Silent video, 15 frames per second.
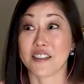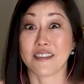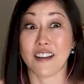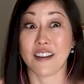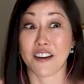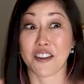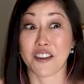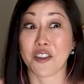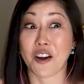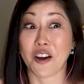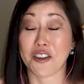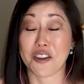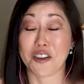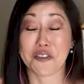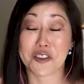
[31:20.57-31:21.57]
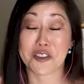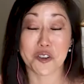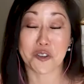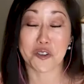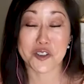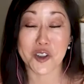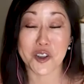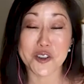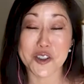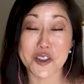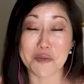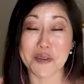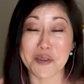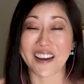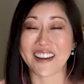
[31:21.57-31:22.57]
are the official results
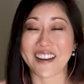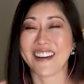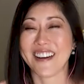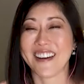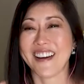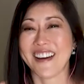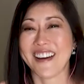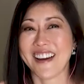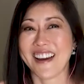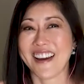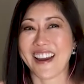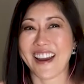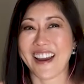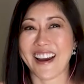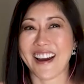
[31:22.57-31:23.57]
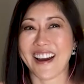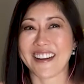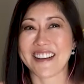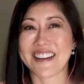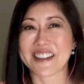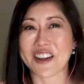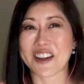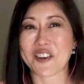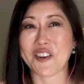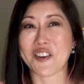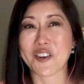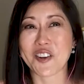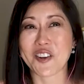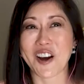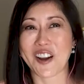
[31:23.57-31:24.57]
up yet? And he's like, well,
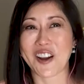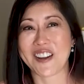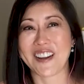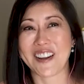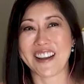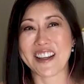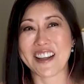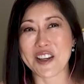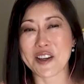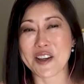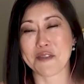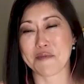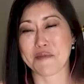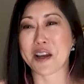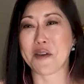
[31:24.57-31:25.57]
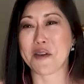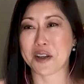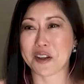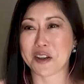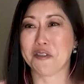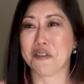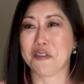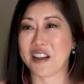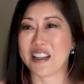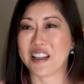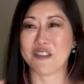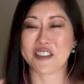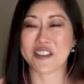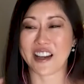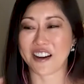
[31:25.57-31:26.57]
hold on. And he had become a good friend.
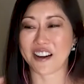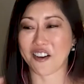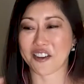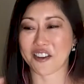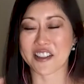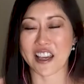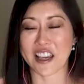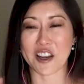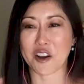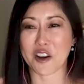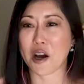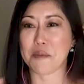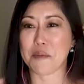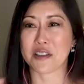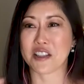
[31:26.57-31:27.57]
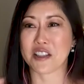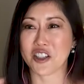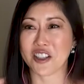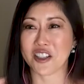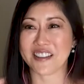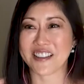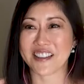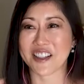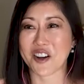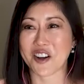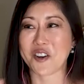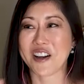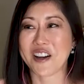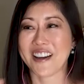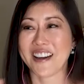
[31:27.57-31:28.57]
He was at all the skating competitions.
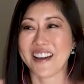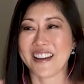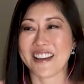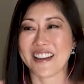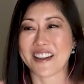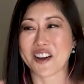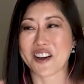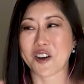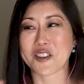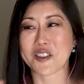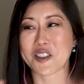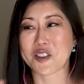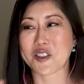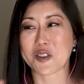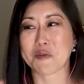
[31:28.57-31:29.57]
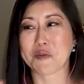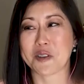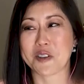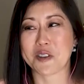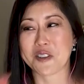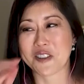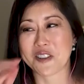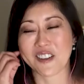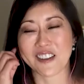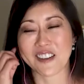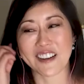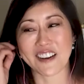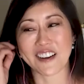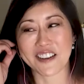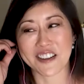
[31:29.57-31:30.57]
So he calls into his producer,
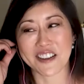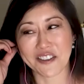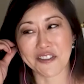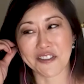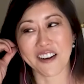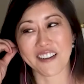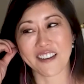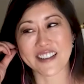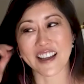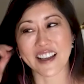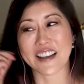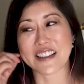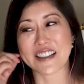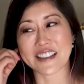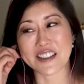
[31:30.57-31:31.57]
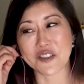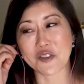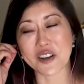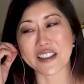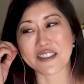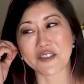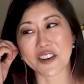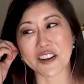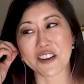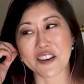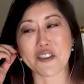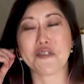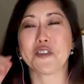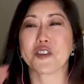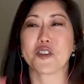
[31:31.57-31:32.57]
onto the phone. He's like, hey, Dusty, what are
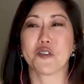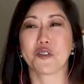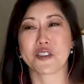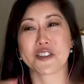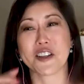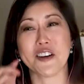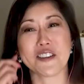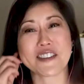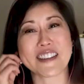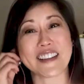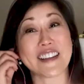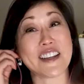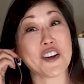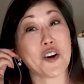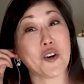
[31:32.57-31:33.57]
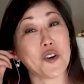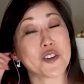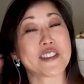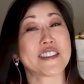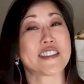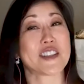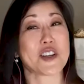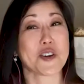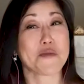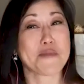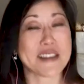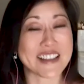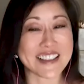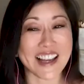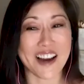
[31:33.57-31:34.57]
the official results? And he holds his
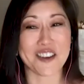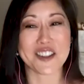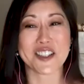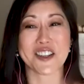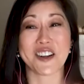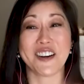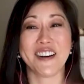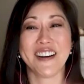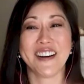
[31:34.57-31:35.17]
earpiece out to